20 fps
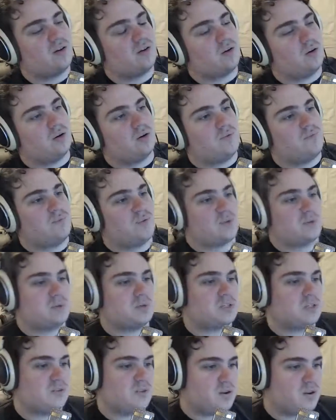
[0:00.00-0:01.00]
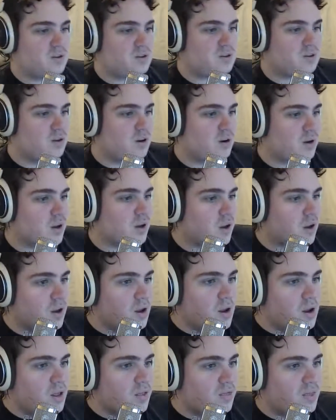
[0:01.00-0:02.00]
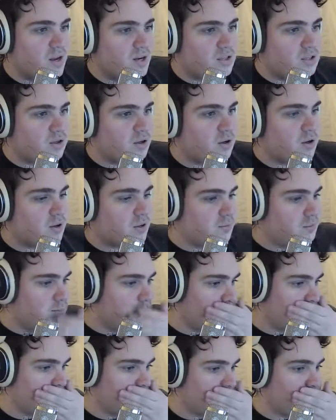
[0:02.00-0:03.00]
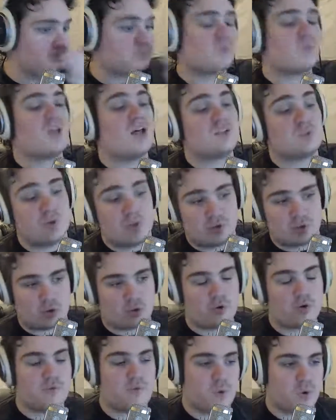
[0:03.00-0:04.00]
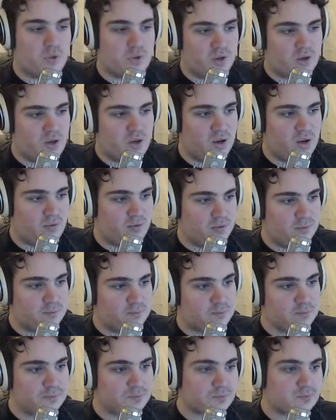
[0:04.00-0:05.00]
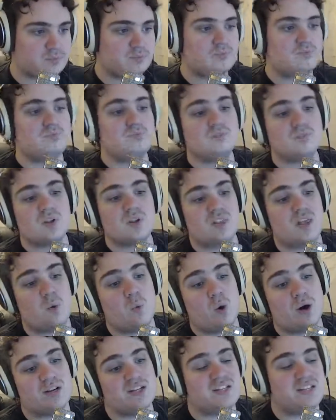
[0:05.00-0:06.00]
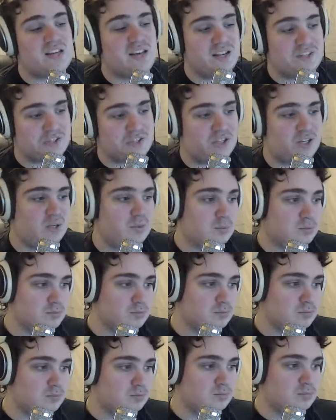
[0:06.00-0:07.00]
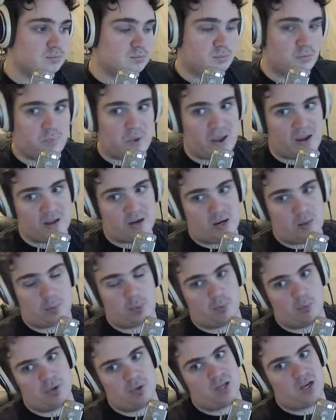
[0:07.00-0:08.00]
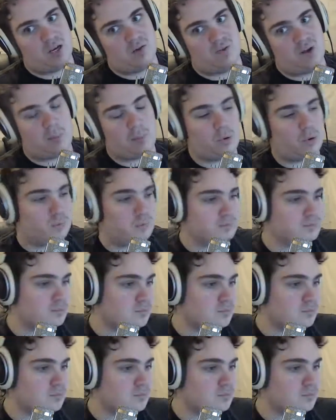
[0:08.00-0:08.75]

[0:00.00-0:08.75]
to go to the specific. Okay, they took. That's right. They took third, fourth at Kiev. They won DAC back in April, beginning of April.